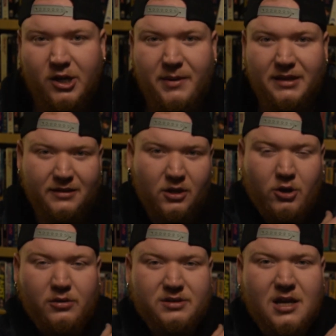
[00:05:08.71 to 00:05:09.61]
You know what I mean? Like the
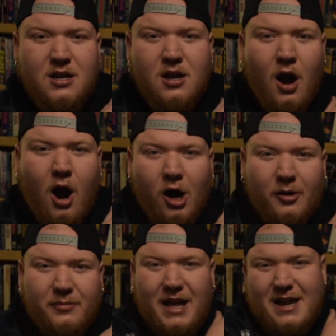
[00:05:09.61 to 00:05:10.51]
girl's
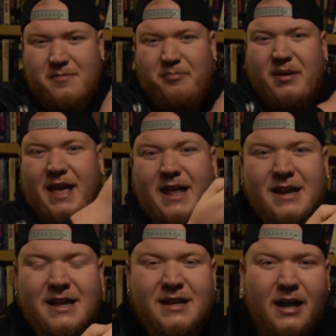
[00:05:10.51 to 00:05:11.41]
arm getting
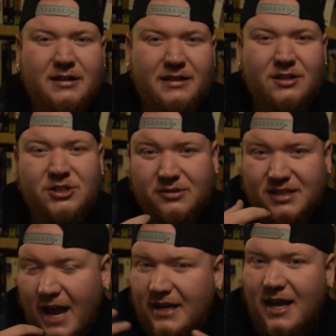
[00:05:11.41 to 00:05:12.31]
bit and like the
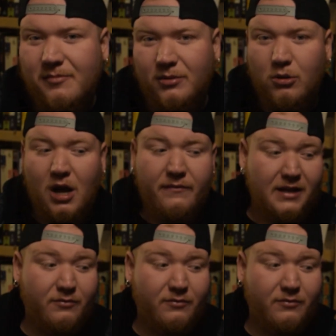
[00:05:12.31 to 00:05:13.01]
dude's head getting blown off.